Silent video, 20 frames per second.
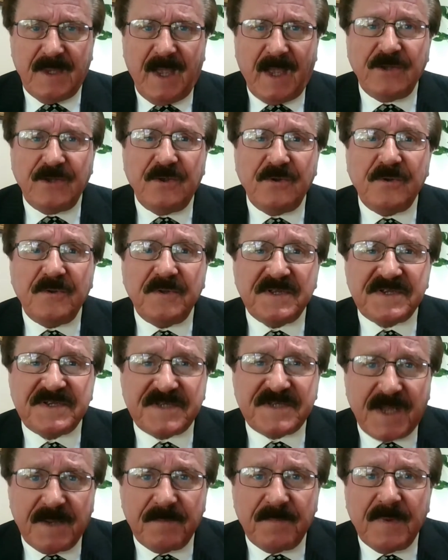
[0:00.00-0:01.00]
And you do the
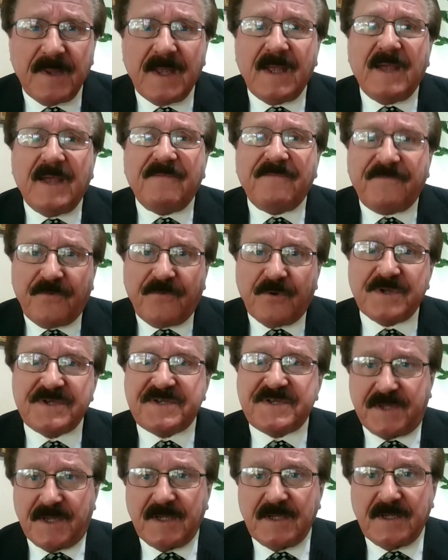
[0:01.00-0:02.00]
same
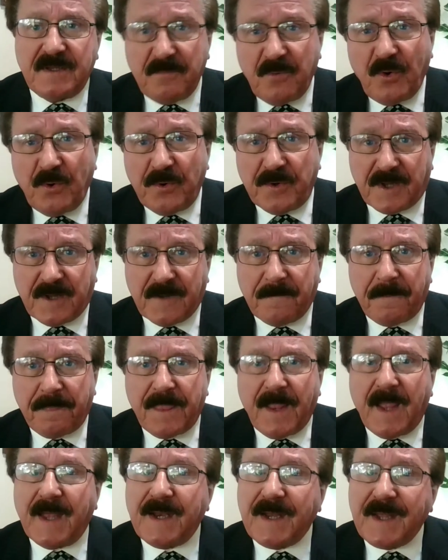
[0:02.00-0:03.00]
first thing in the morning.
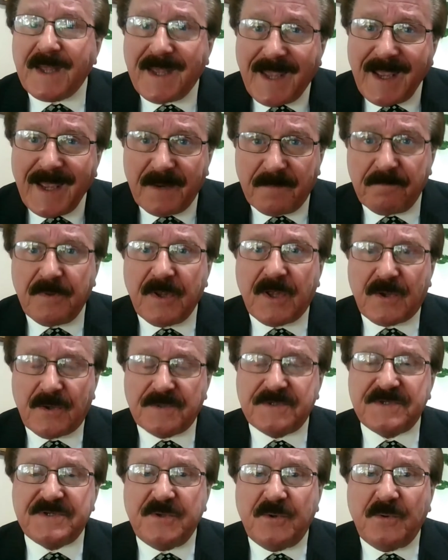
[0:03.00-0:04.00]
And again,
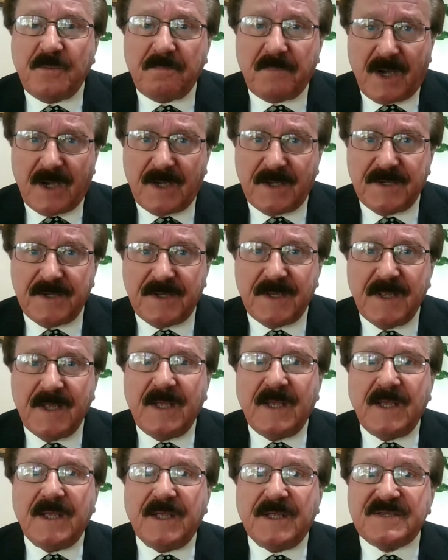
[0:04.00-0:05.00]
because your mind
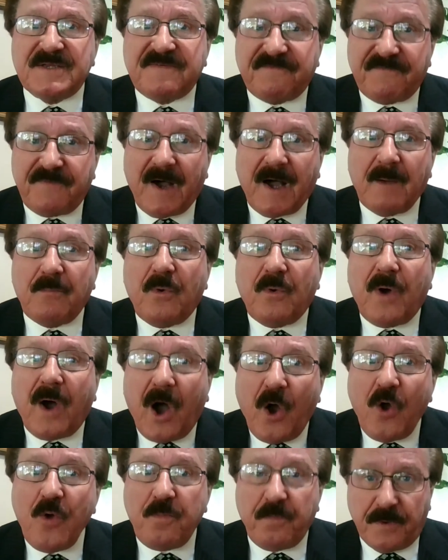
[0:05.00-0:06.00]
is far more
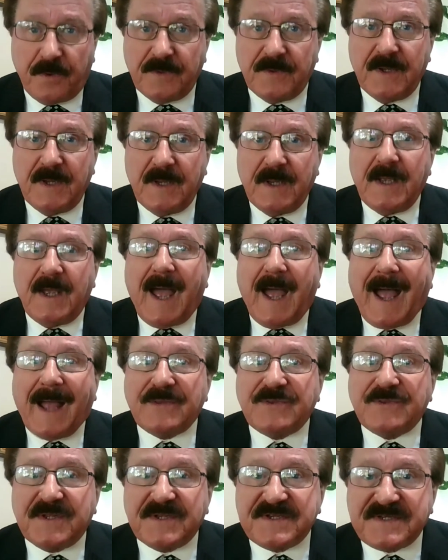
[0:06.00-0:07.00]
open
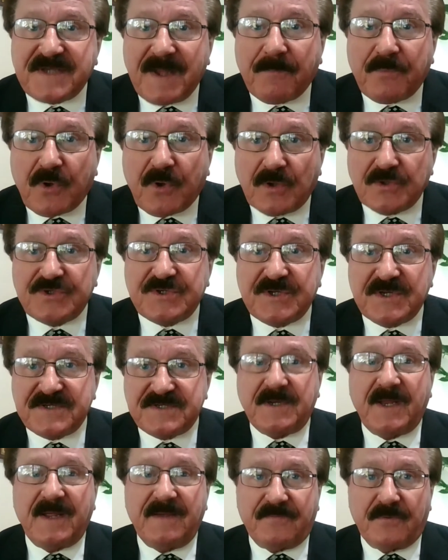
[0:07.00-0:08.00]
at the
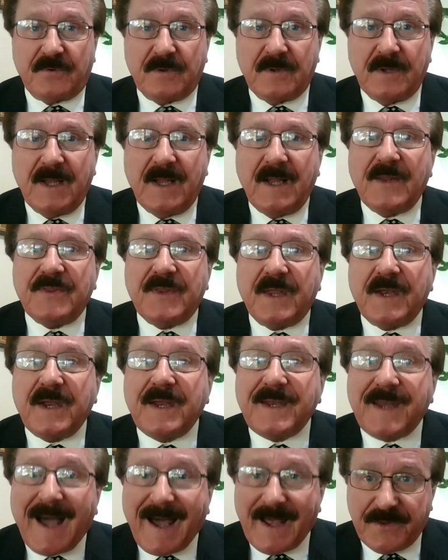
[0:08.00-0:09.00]
subconscious level than
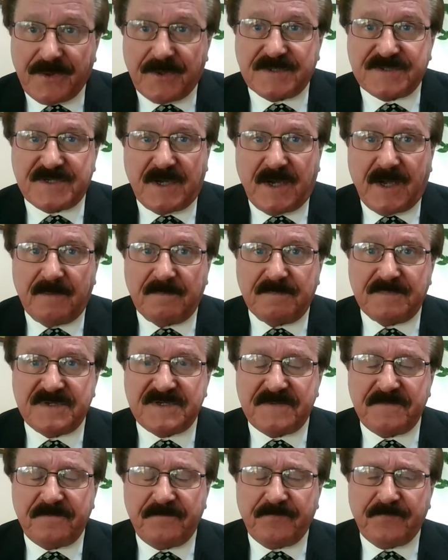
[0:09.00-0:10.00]
at other times.